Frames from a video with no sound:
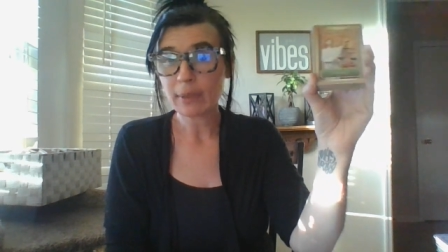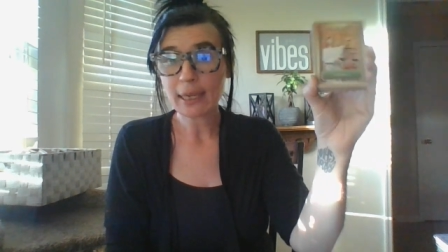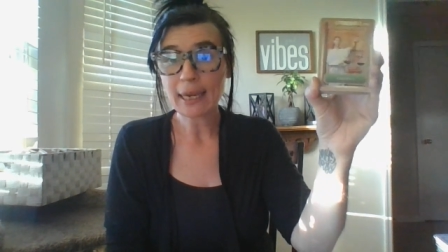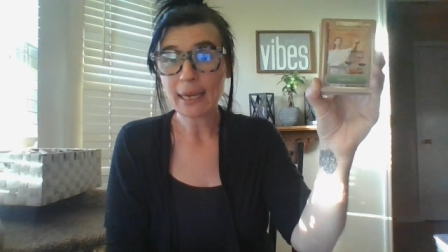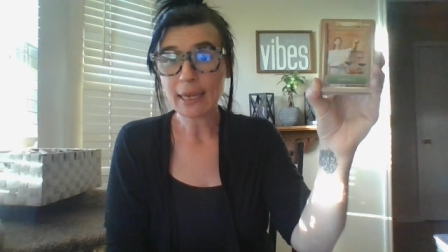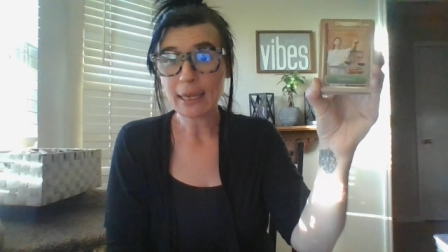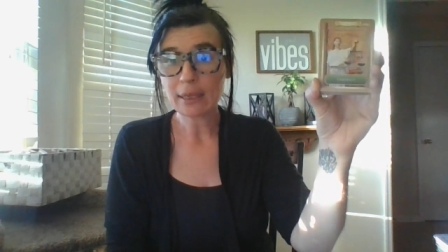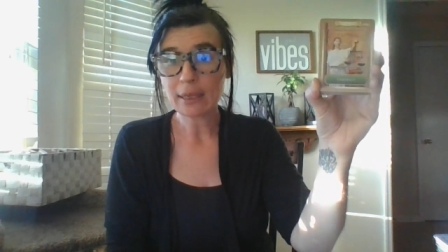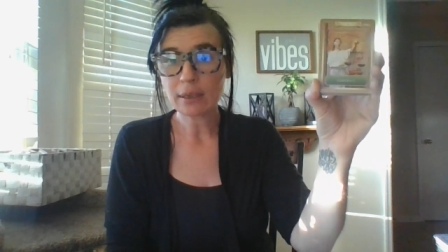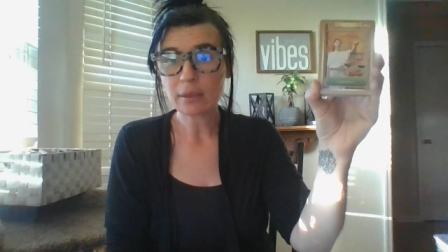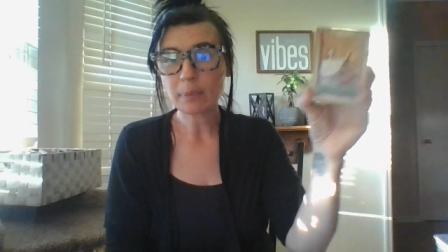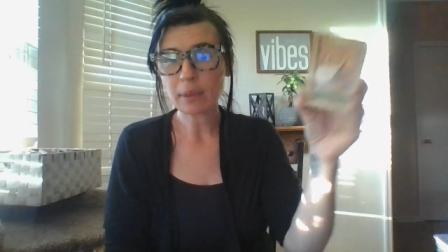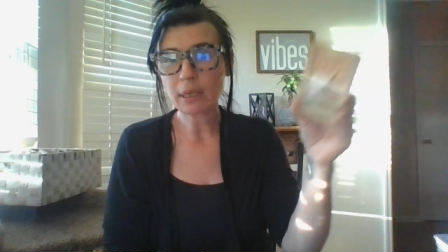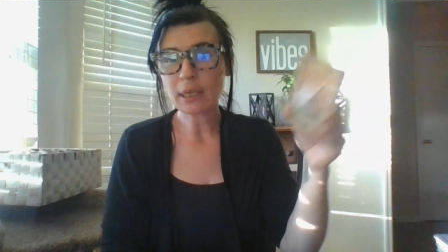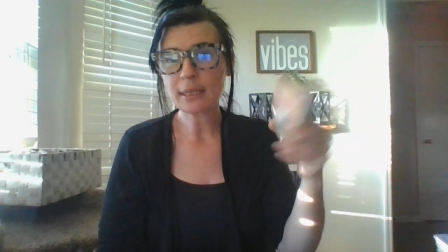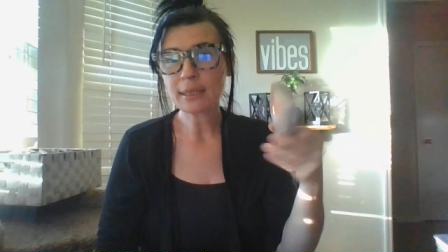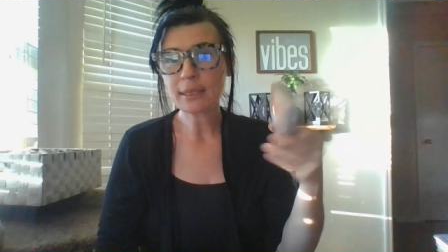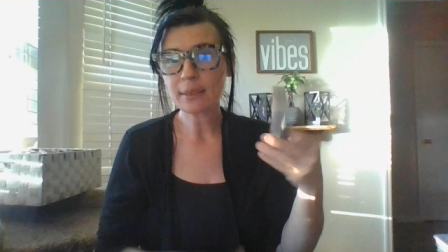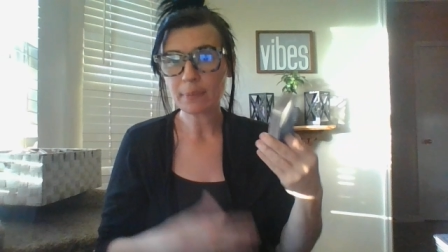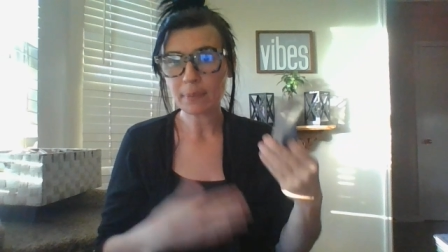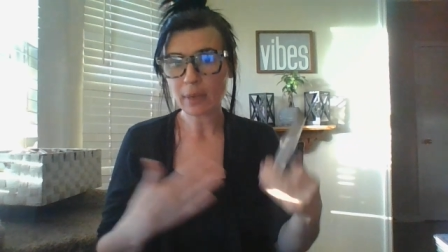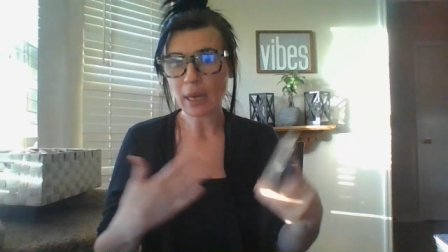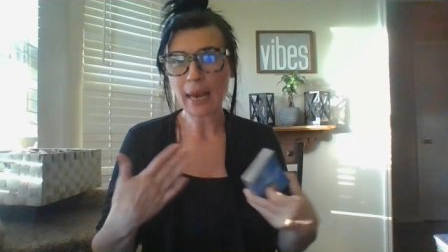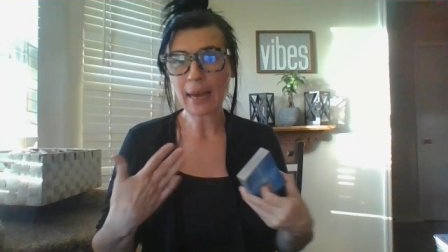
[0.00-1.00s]
It can't
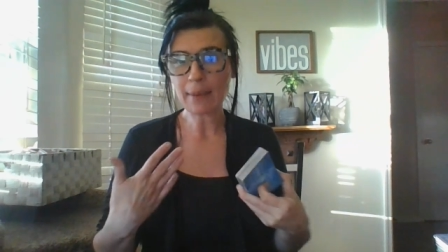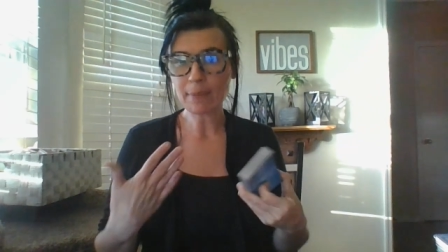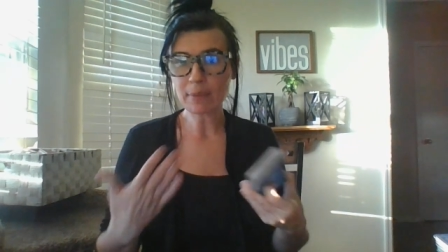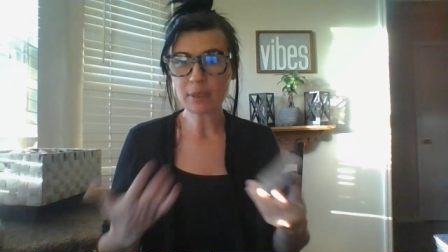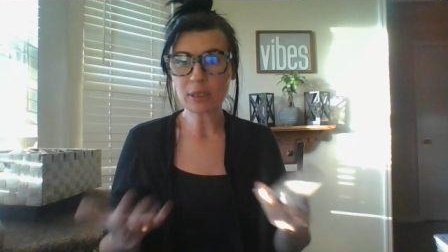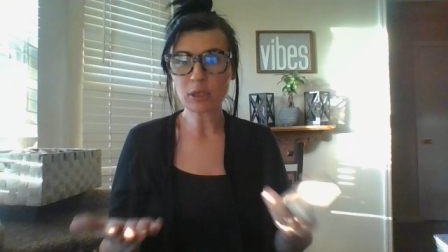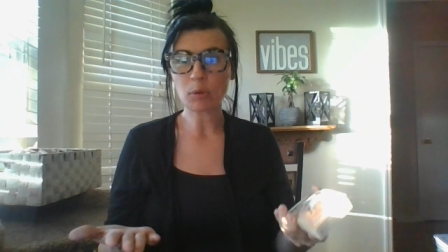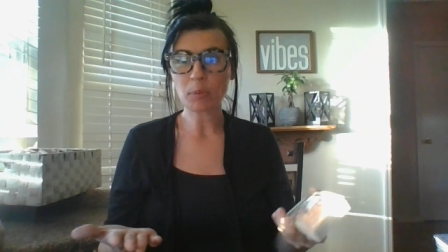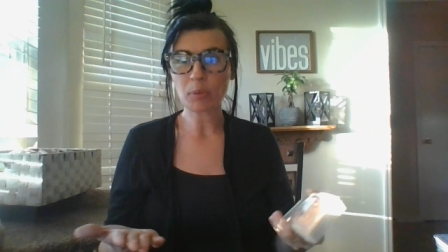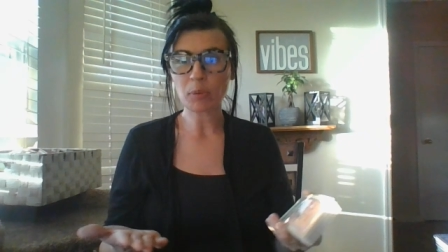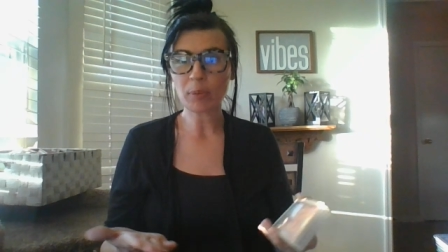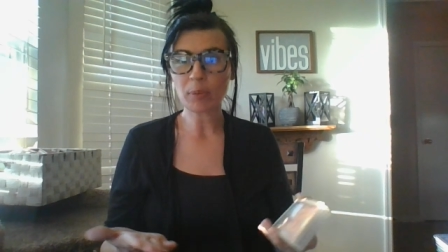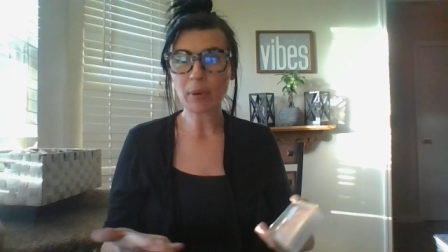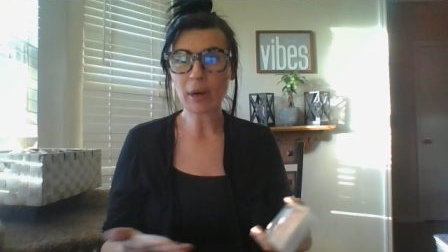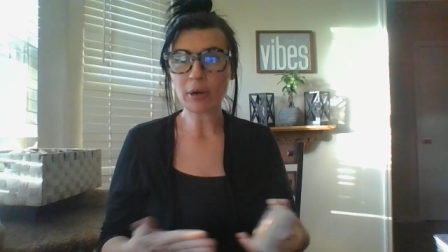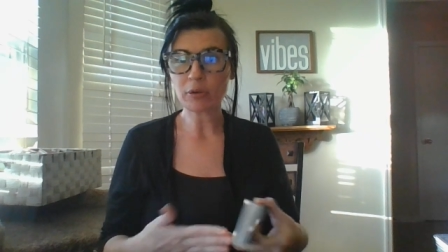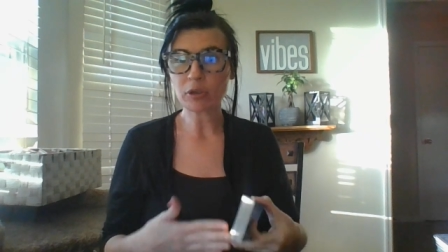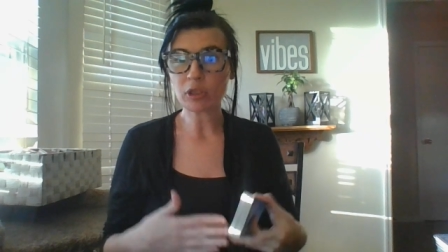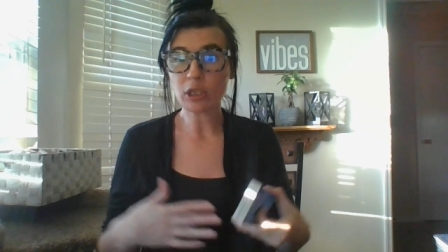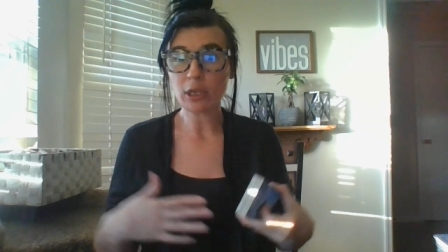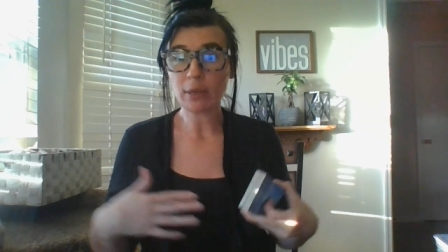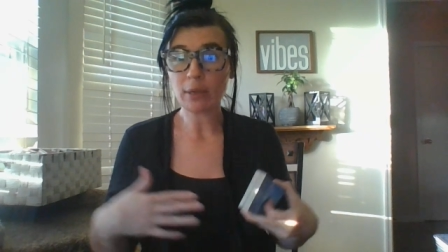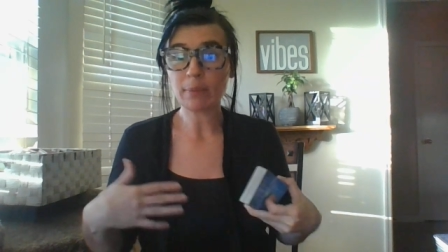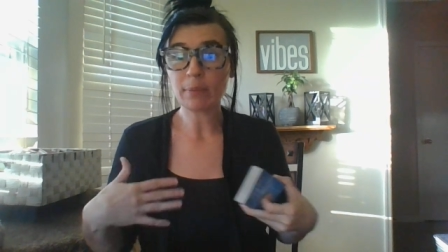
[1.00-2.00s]
because I'm a sole
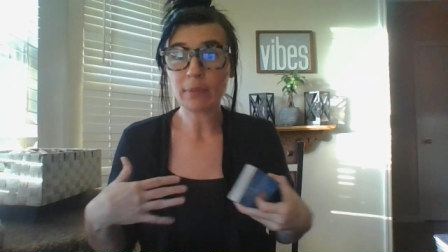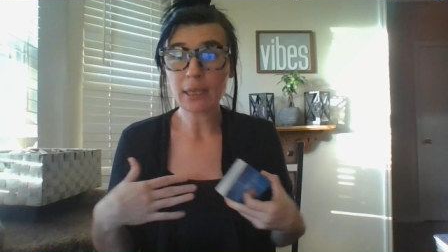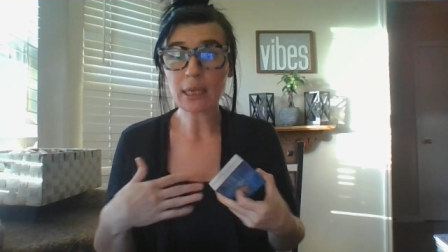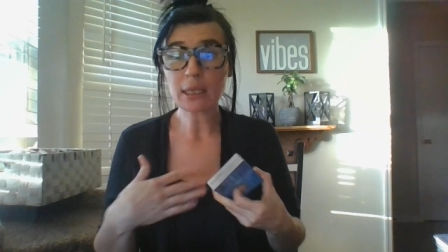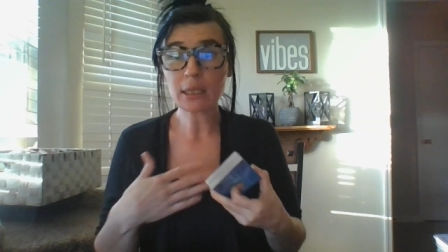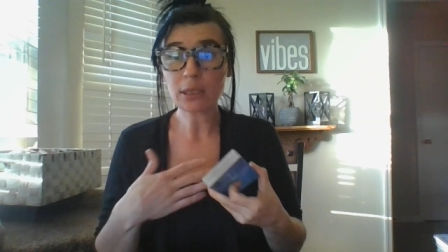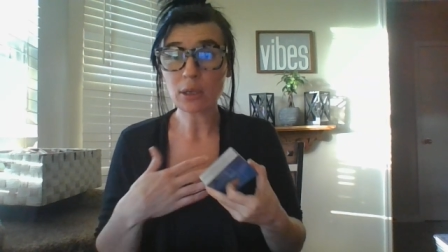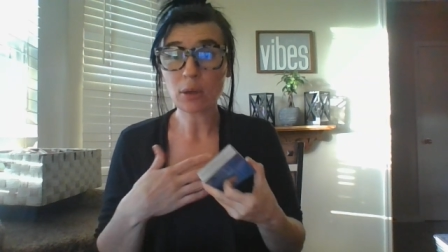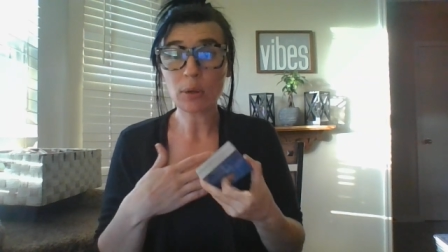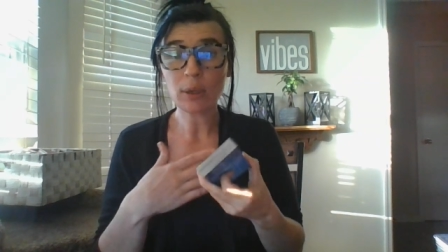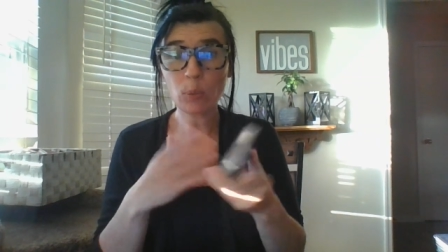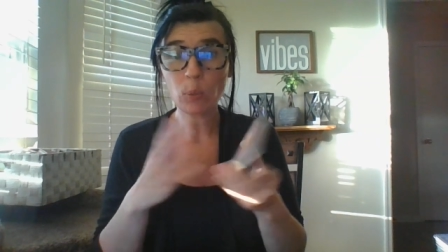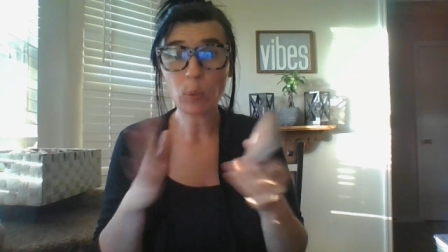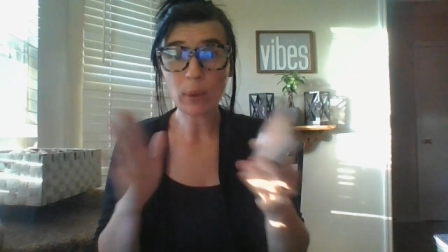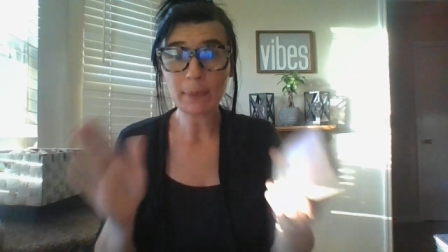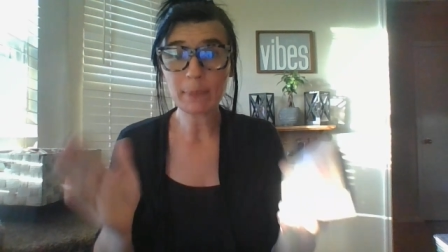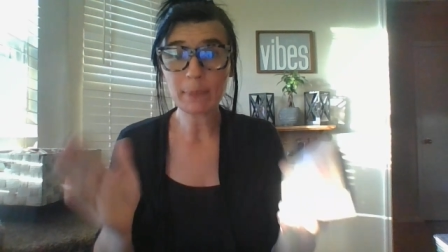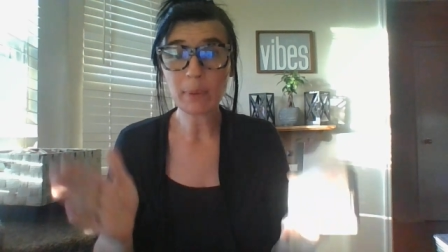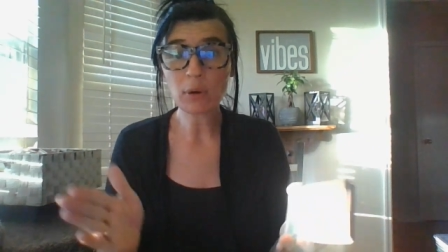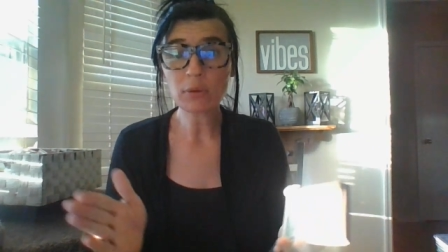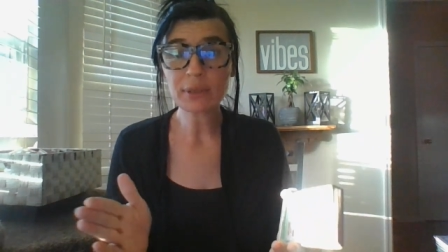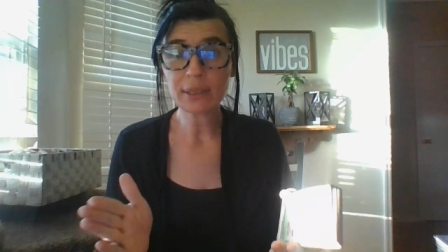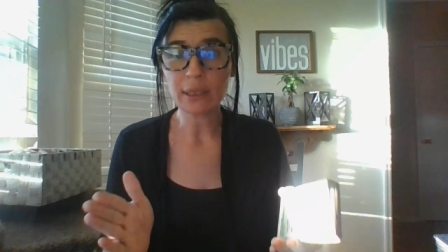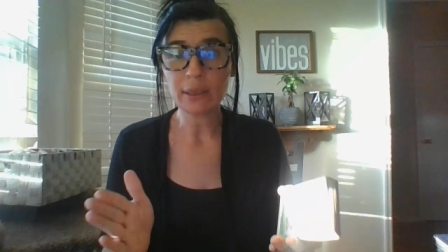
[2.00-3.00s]
proprietorship. That's only
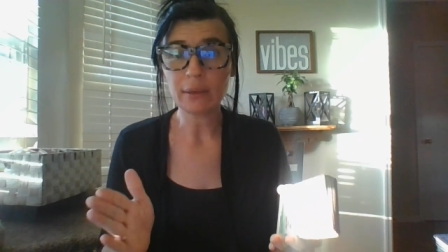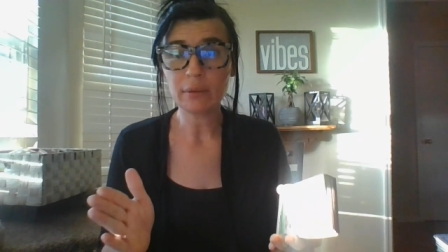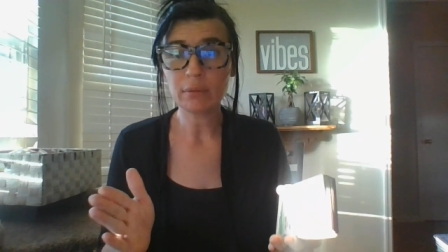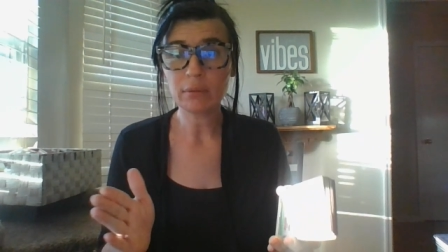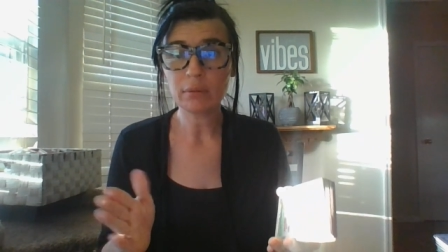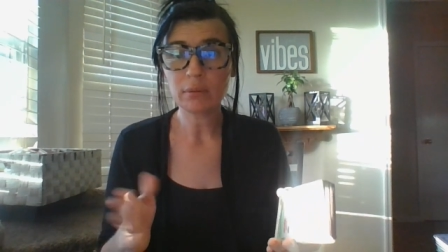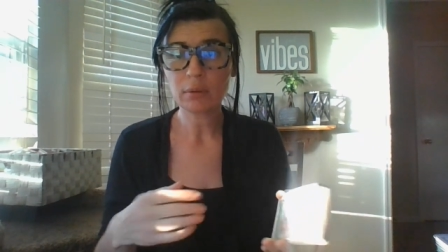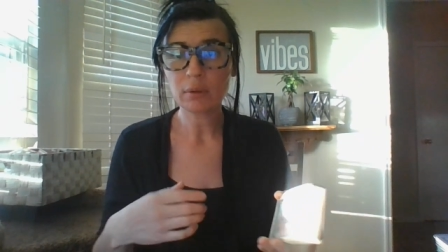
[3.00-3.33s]
one person